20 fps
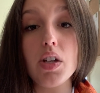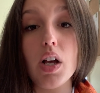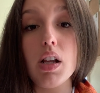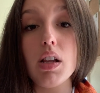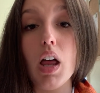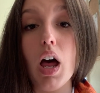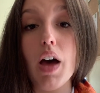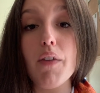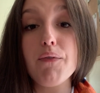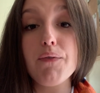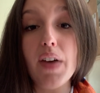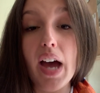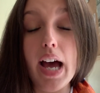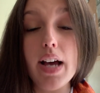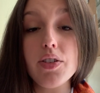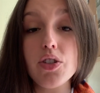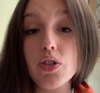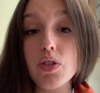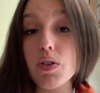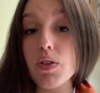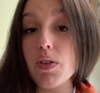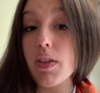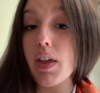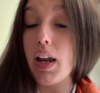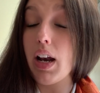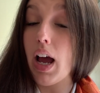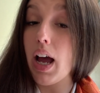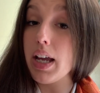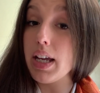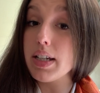a lot faster than I